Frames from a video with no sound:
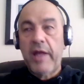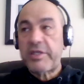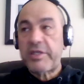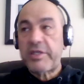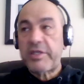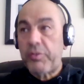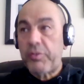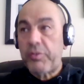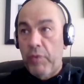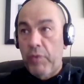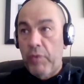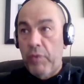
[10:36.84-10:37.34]
a
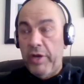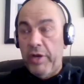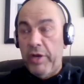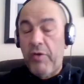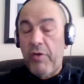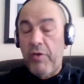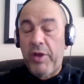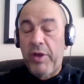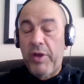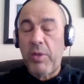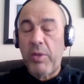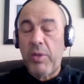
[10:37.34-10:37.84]
really
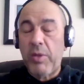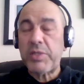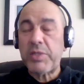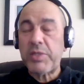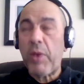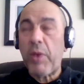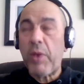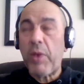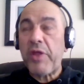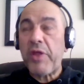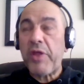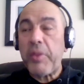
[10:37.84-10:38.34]
great question.
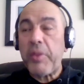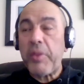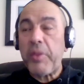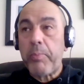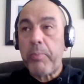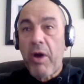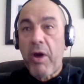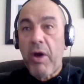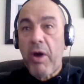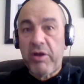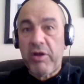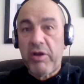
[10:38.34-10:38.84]
Well, I think
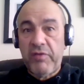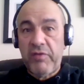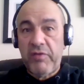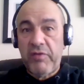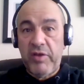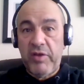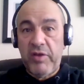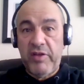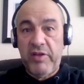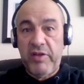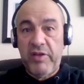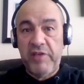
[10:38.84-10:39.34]
part of
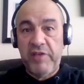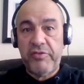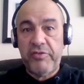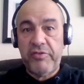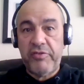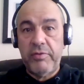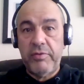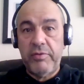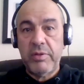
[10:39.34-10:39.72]
it is